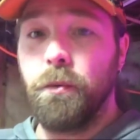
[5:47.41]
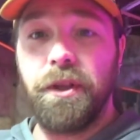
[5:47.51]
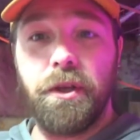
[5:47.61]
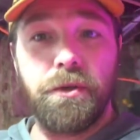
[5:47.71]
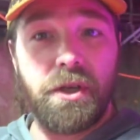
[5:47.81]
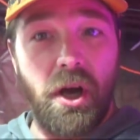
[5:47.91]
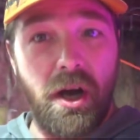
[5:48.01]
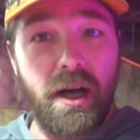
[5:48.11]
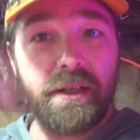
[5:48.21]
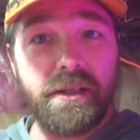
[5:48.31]
with those
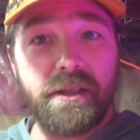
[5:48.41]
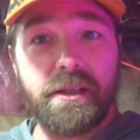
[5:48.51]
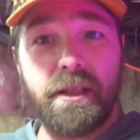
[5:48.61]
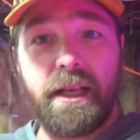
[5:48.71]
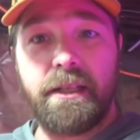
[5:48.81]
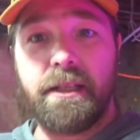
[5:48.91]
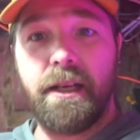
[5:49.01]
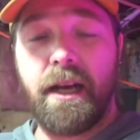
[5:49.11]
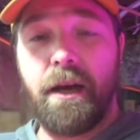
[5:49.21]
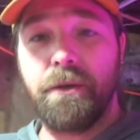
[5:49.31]
costs that uh,
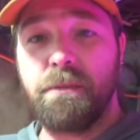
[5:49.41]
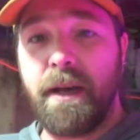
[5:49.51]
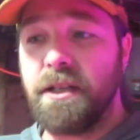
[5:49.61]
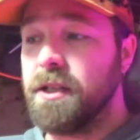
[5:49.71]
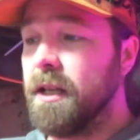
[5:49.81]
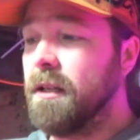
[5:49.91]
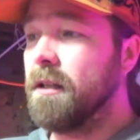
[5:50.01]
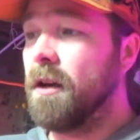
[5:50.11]
I was mentioning,